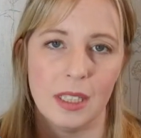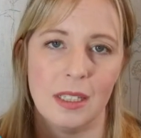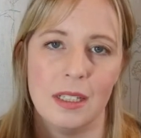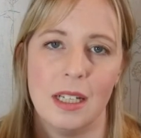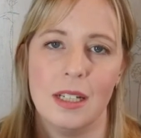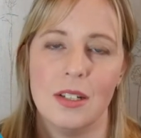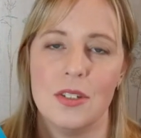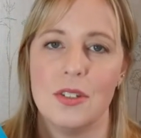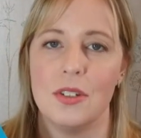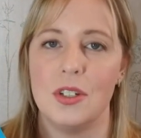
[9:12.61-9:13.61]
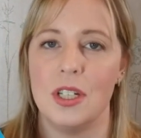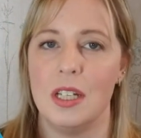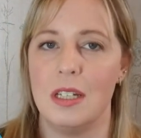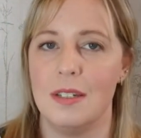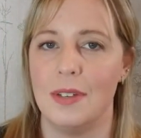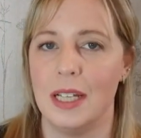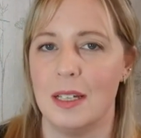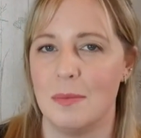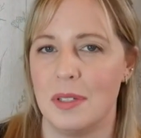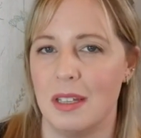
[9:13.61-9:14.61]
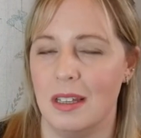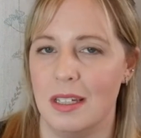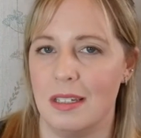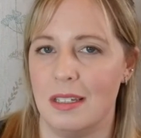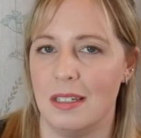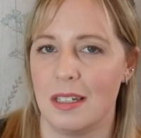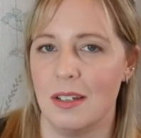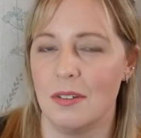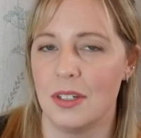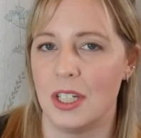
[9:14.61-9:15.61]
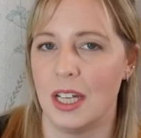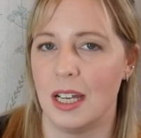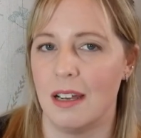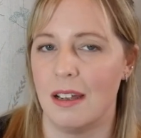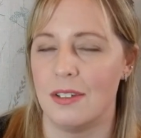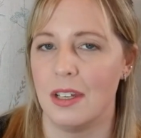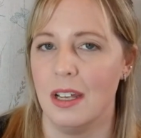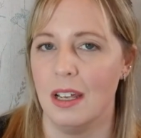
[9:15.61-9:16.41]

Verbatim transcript: And as she develops this skill that she has,